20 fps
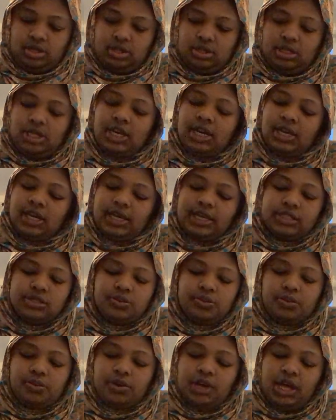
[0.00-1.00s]
Then it gets
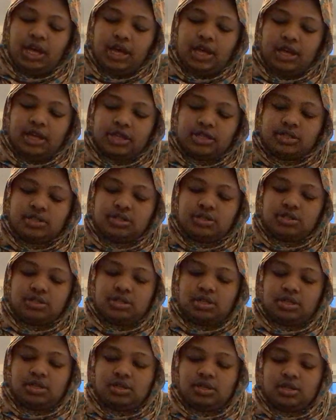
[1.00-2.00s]
worse.
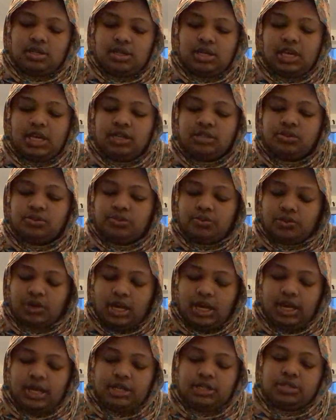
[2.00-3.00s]
It gets
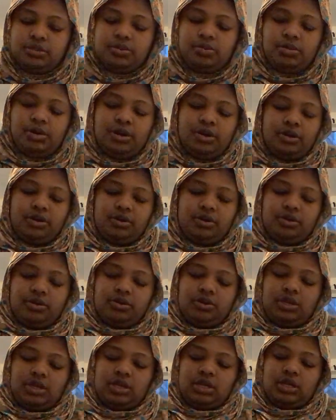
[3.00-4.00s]
worse, bro.
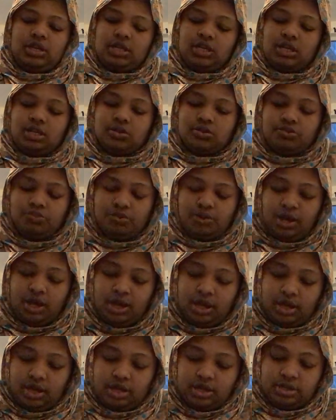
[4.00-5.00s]
It gets
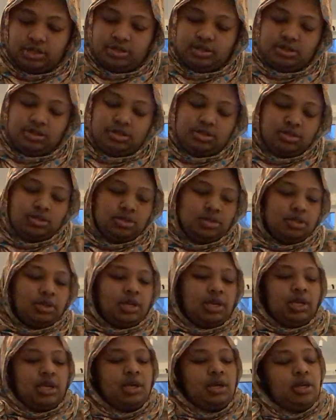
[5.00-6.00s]
worse,
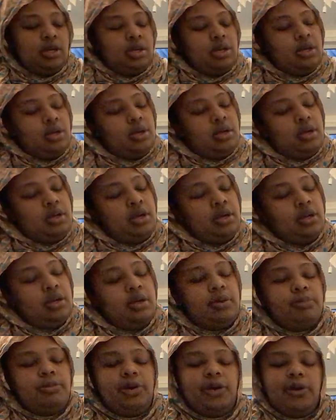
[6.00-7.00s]

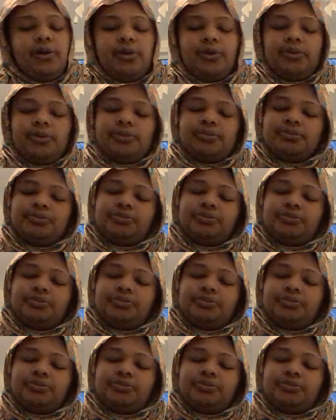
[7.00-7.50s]
bro.